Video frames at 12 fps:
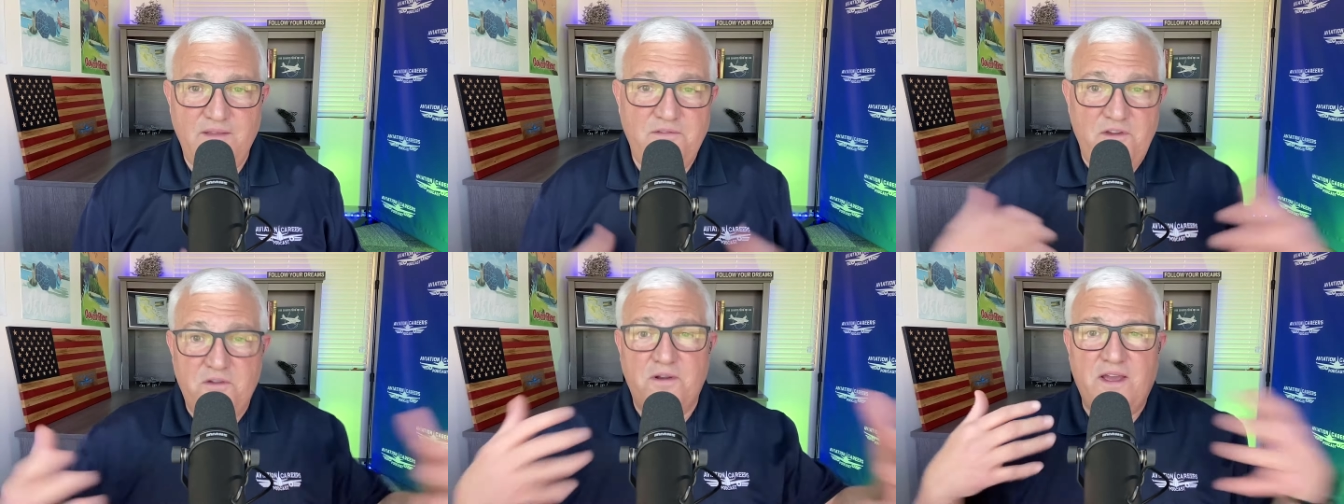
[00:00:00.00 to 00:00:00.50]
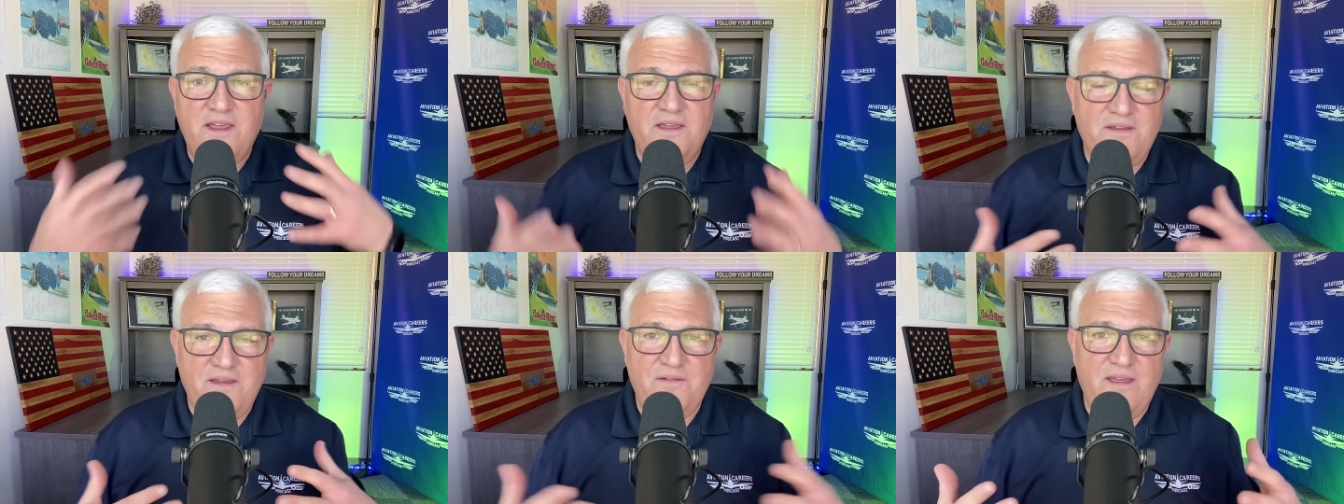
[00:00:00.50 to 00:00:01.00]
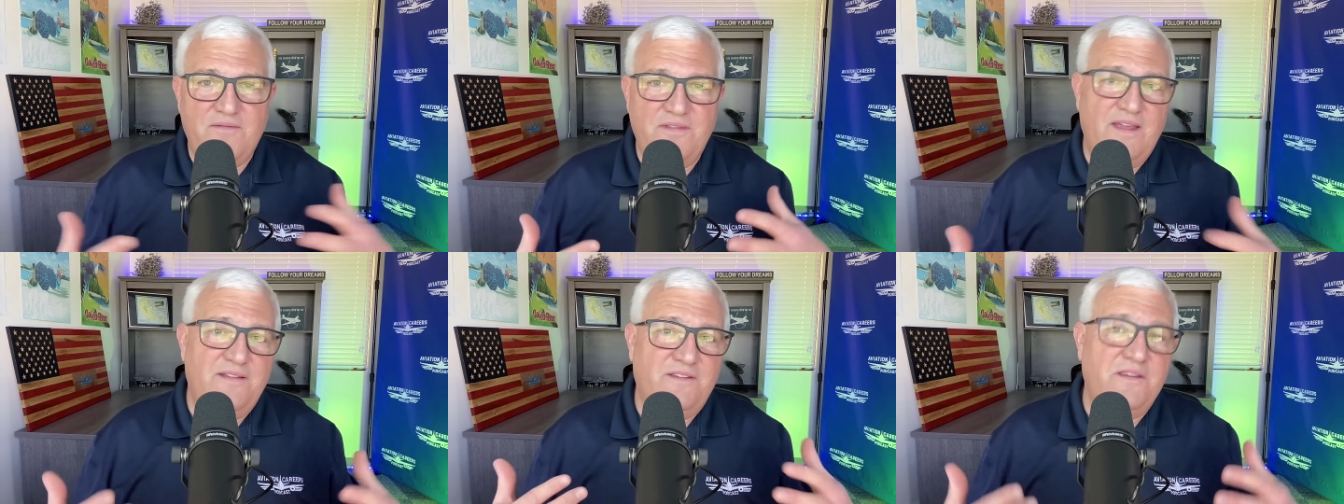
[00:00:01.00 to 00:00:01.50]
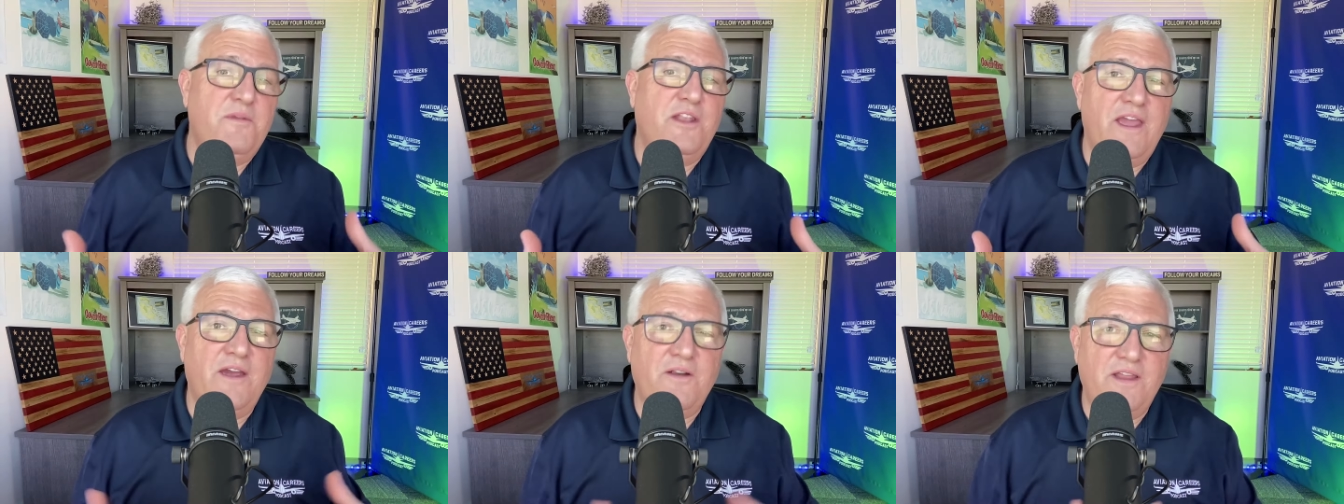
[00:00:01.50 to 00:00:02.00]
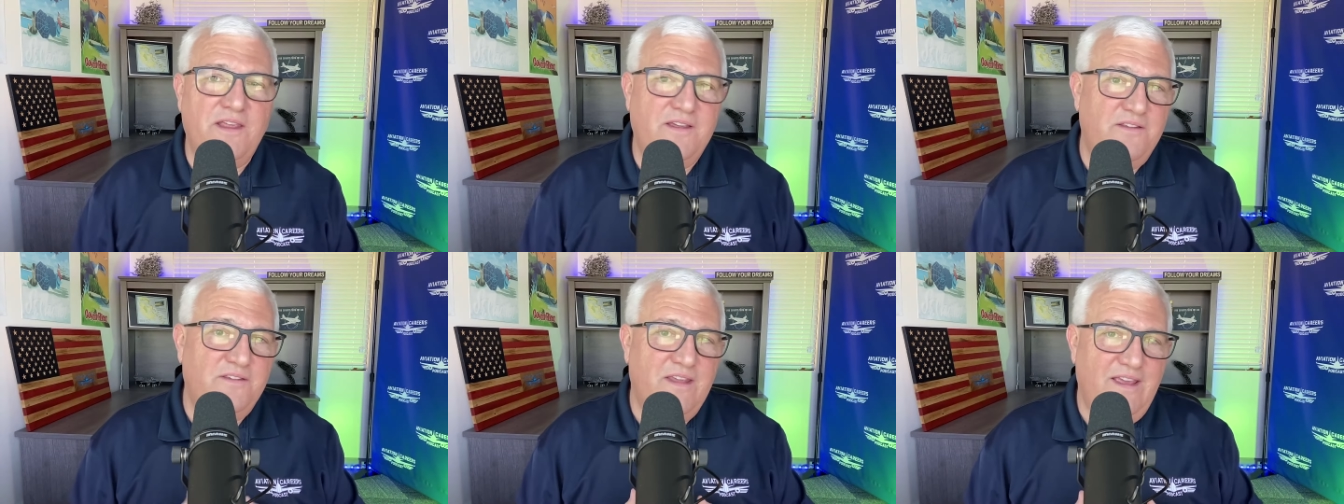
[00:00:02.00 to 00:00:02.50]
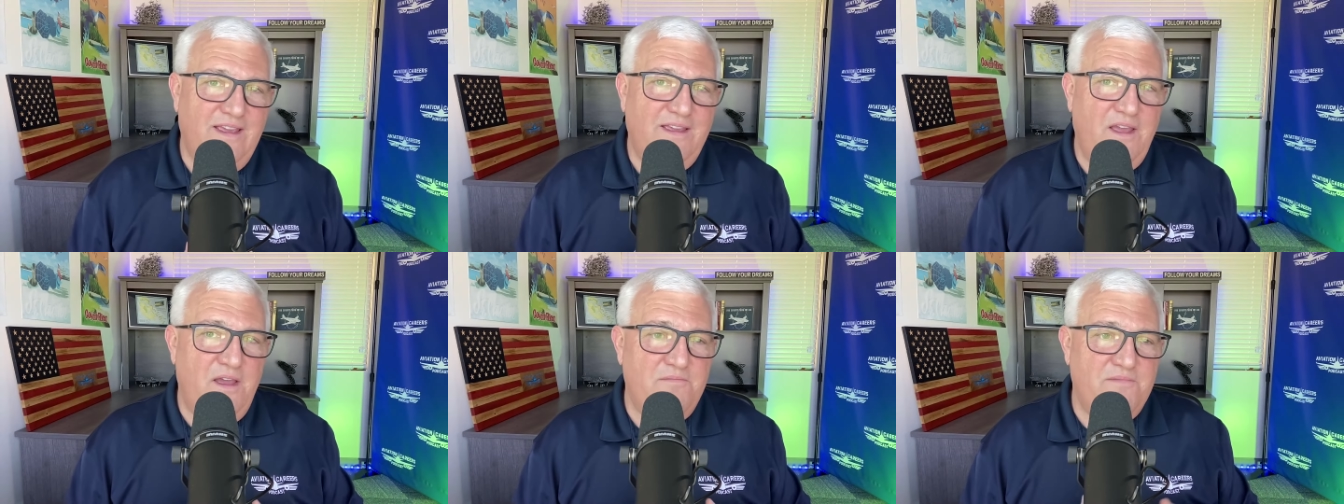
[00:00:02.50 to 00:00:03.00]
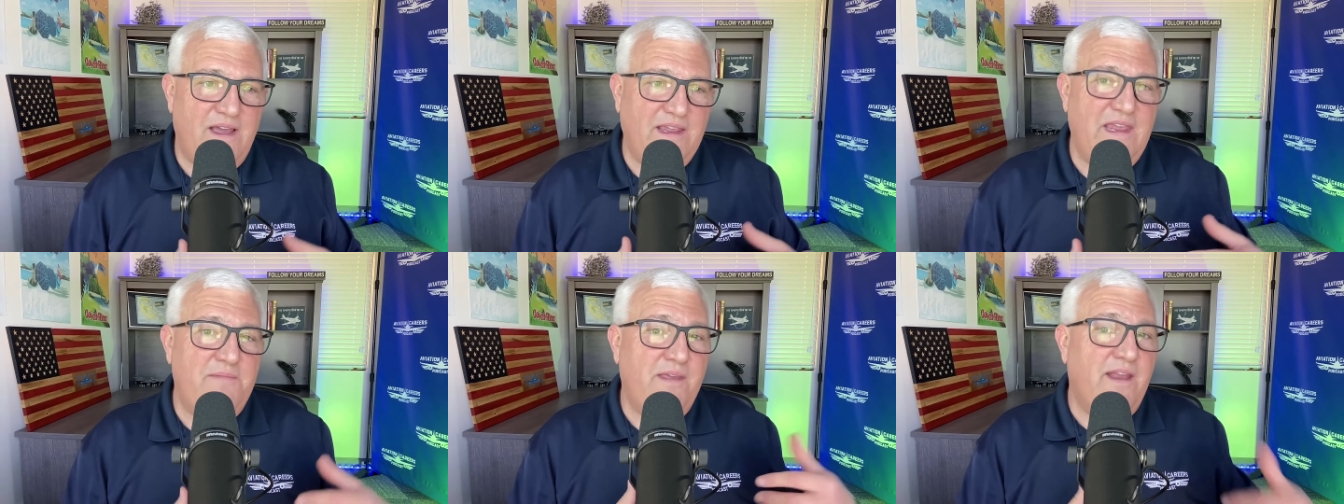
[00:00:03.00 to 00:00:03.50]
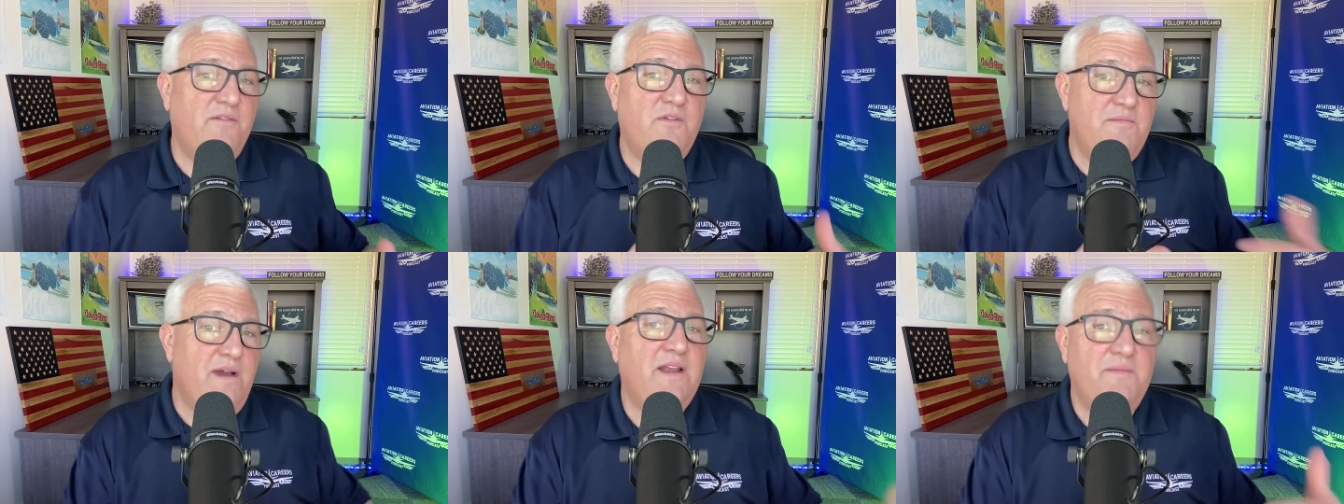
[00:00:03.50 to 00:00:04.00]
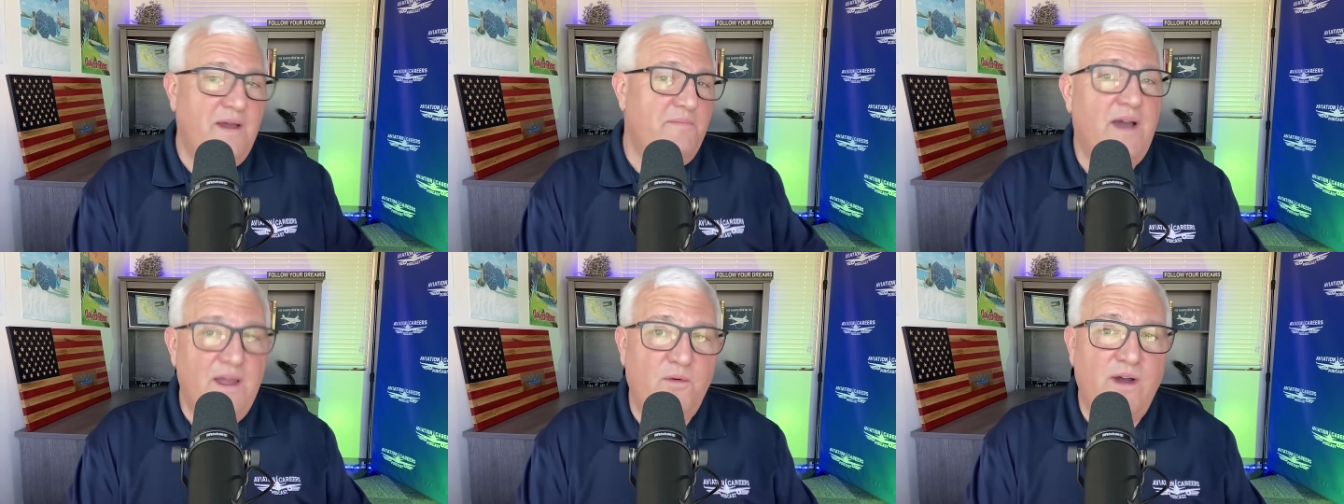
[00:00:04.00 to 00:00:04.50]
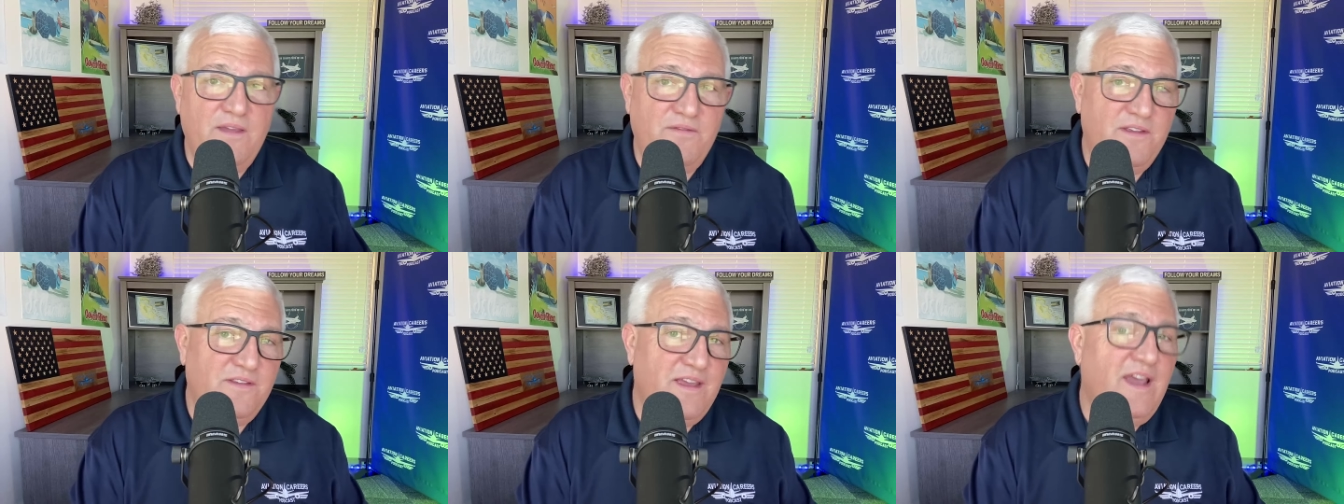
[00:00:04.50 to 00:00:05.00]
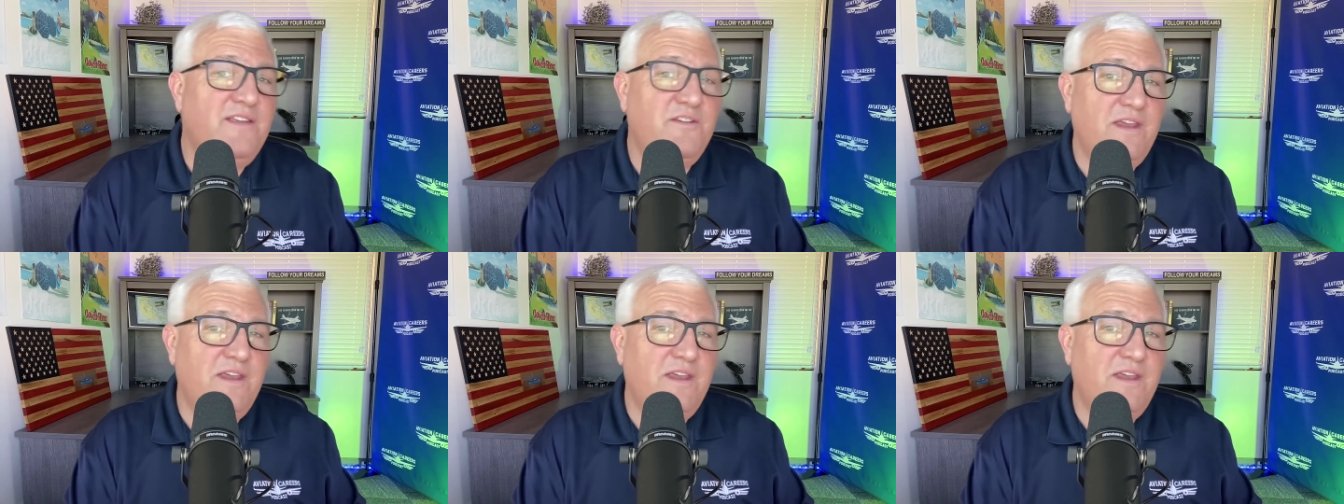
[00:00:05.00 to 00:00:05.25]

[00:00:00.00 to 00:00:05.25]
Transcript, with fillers: you and I have that similarity because I keep getting reminded by my wife is that you